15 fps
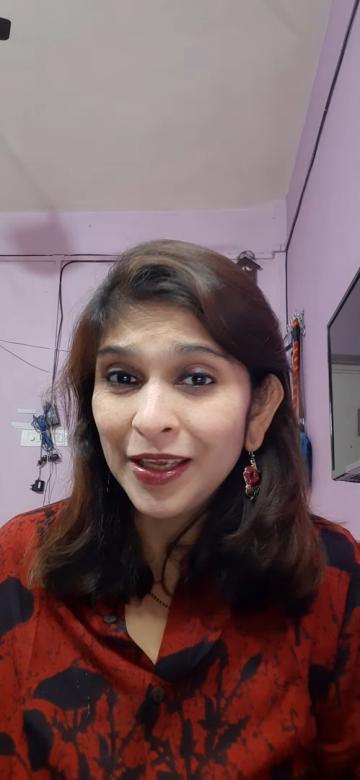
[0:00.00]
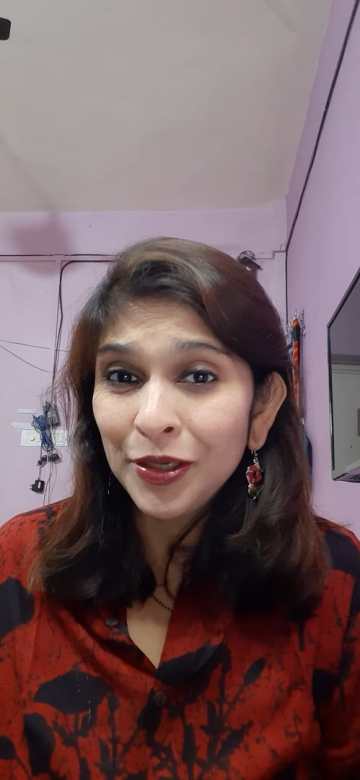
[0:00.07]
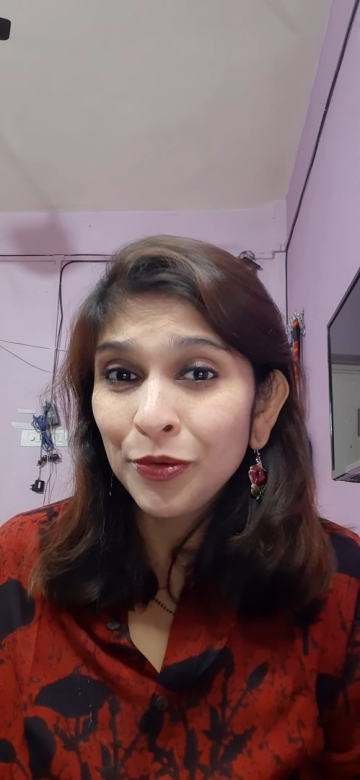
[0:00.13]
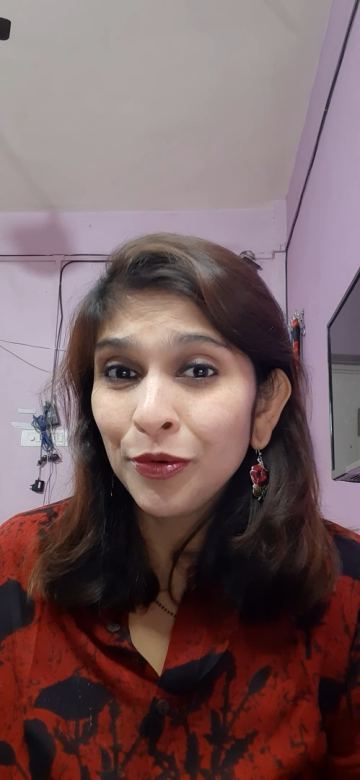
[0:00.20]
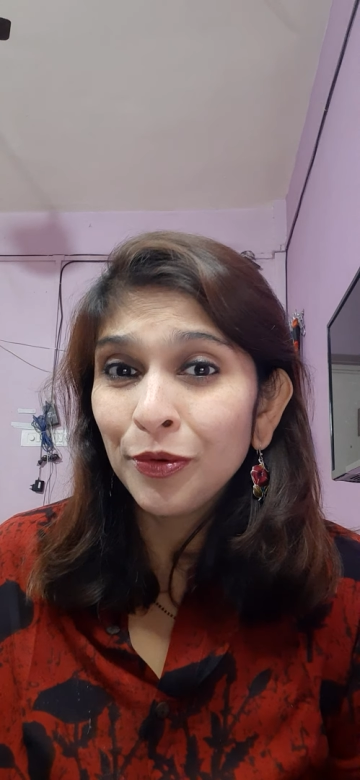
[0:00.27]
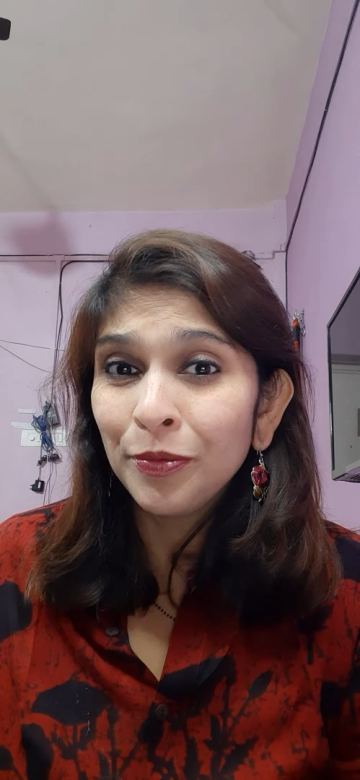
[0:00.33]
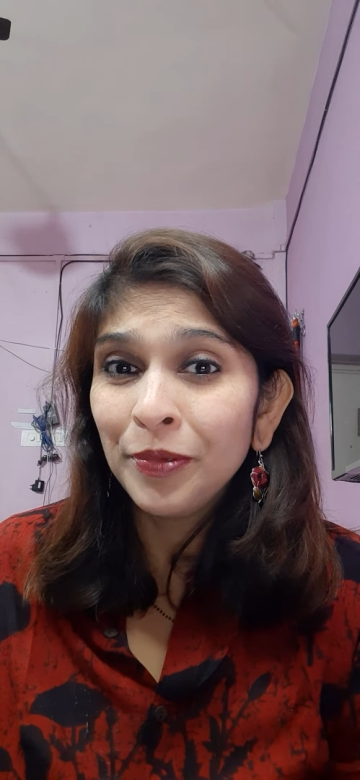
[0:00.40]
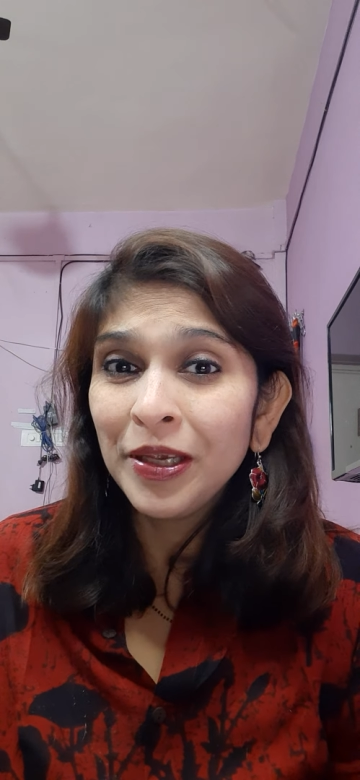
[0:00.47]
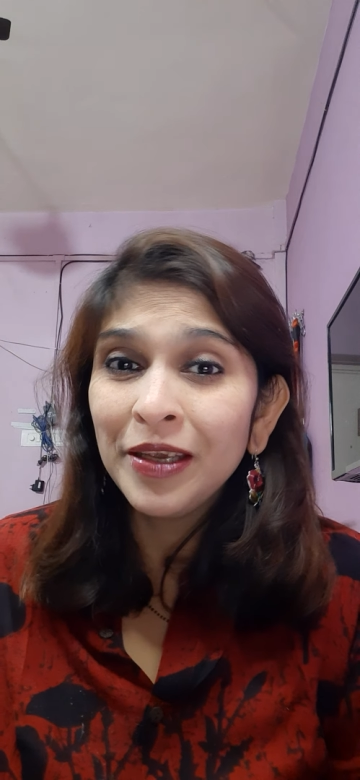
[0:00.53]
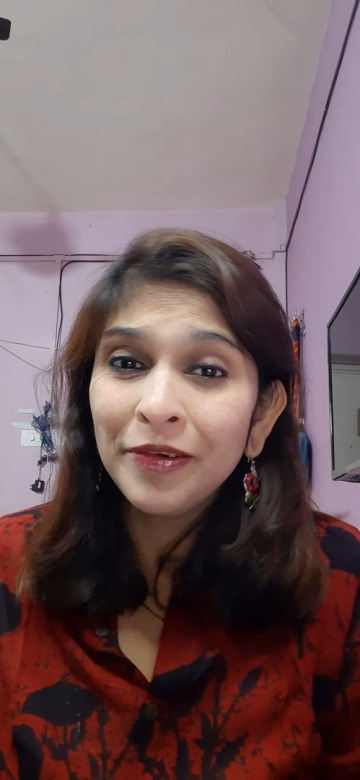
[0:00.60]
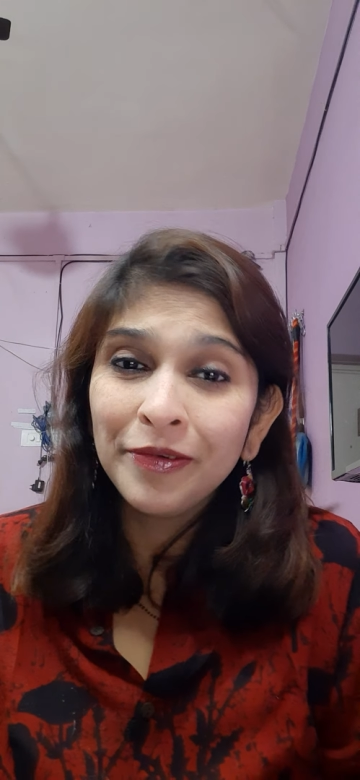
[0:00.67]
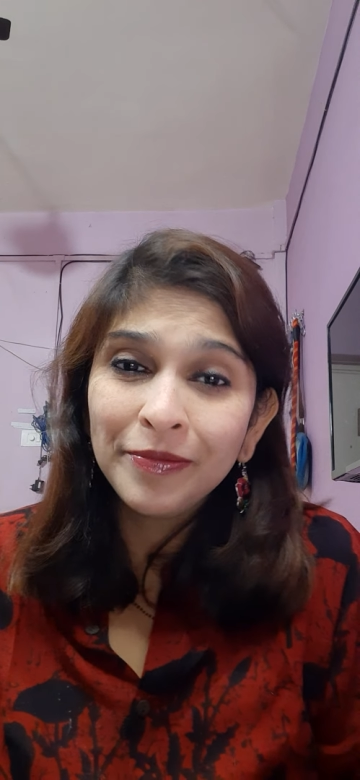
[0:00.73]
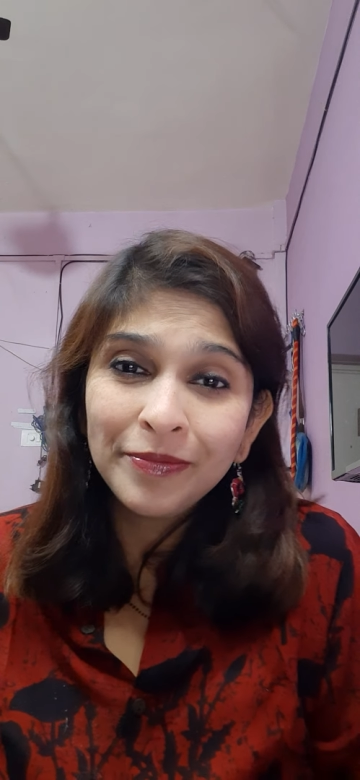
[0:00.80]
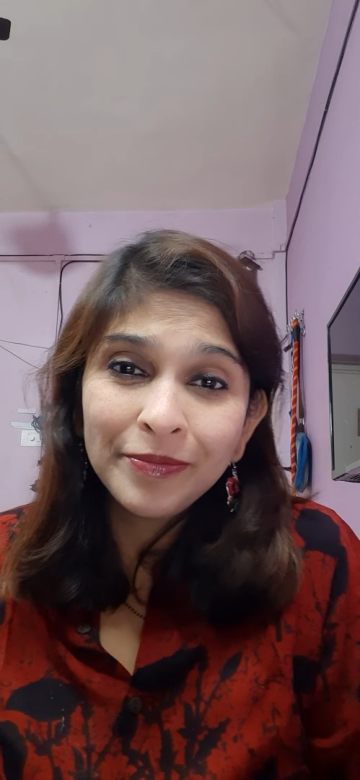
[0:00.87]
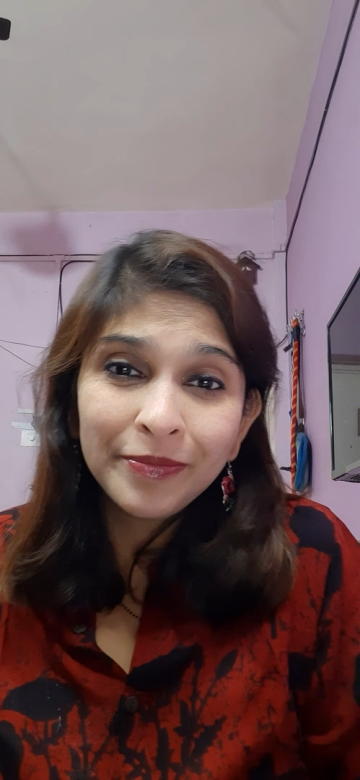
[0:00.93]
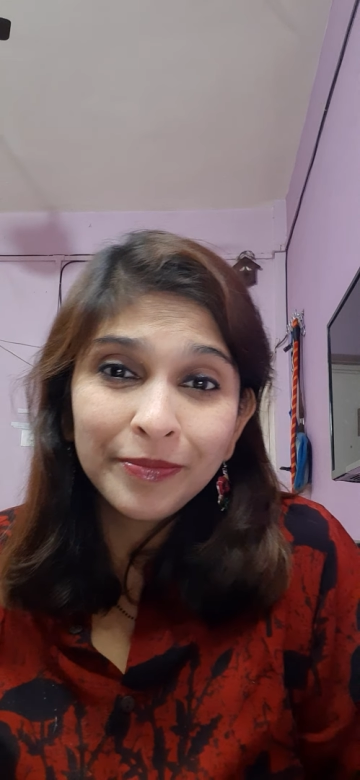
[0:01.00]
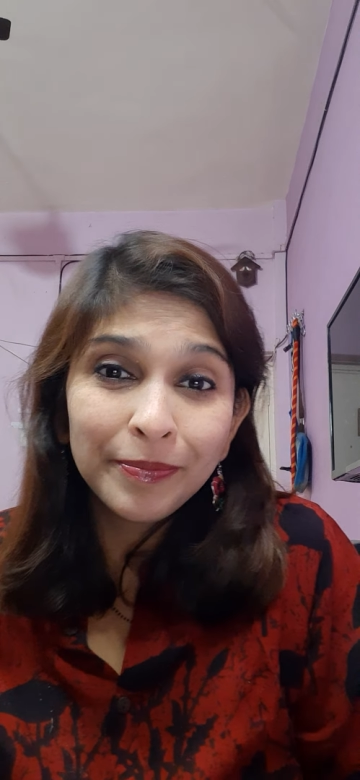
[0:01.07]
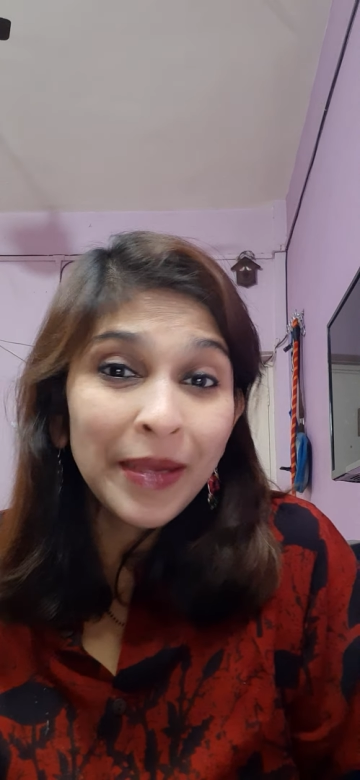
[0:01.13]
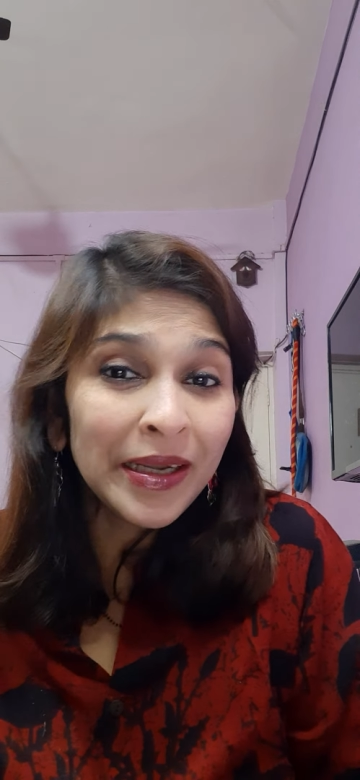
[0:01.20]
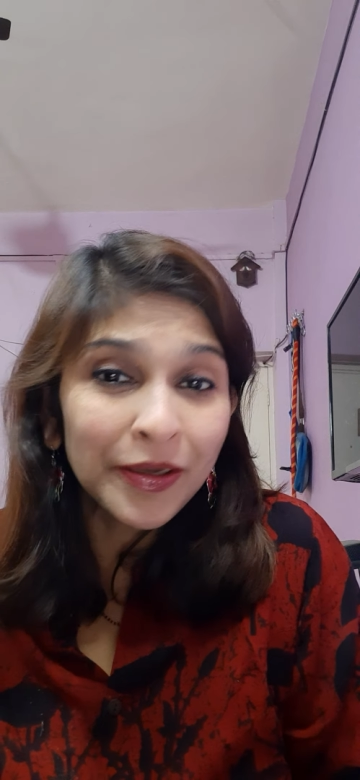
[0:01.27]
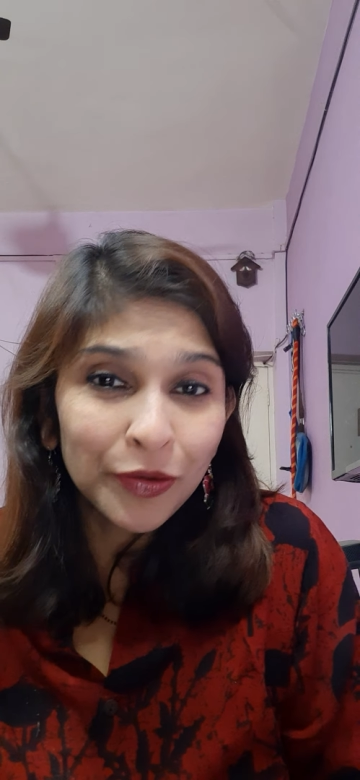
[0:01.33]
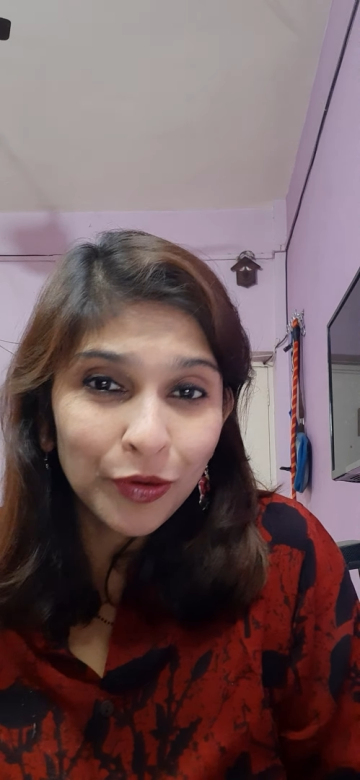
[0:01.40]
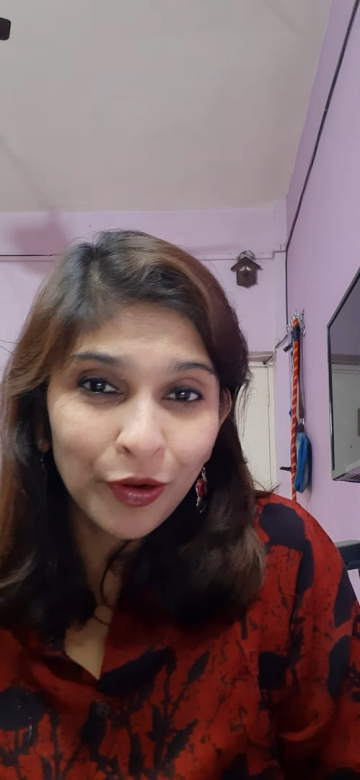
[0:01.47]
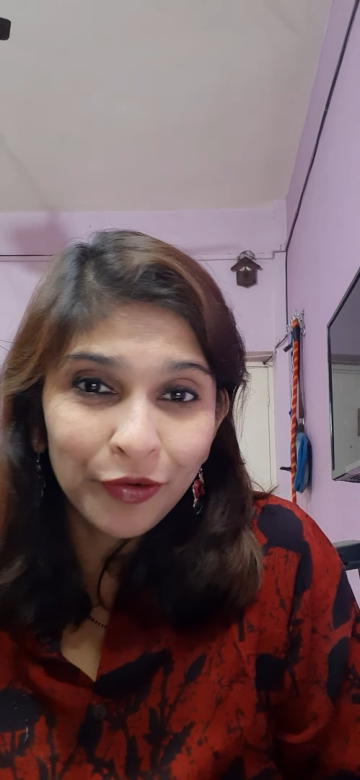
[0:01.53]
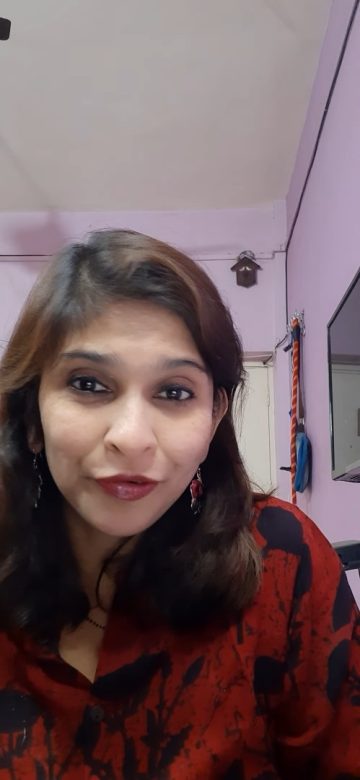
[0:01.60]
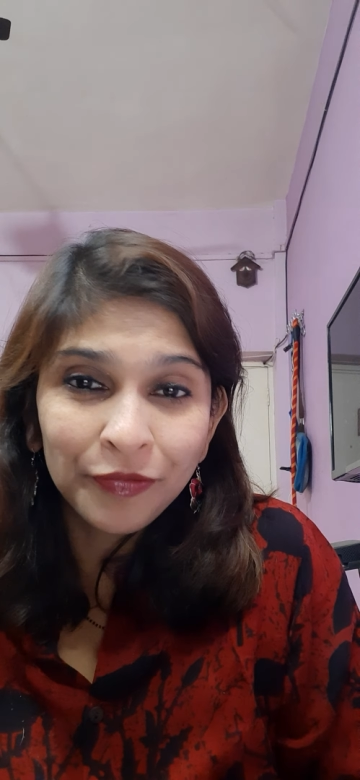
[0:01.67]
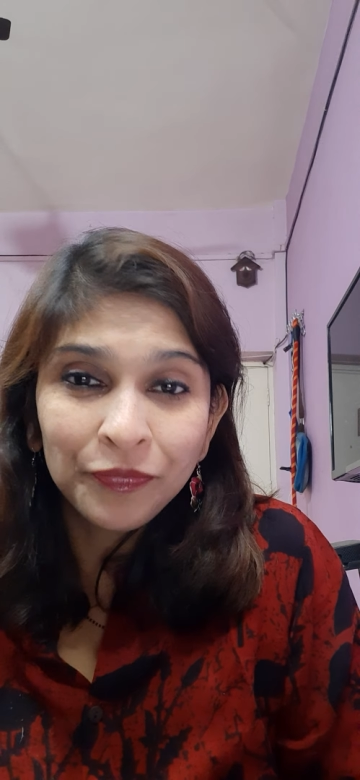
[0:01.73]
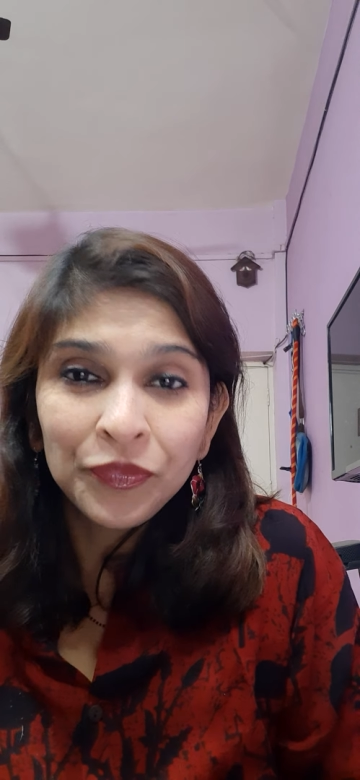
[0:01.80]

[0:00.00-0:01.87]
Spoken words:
you will be better off.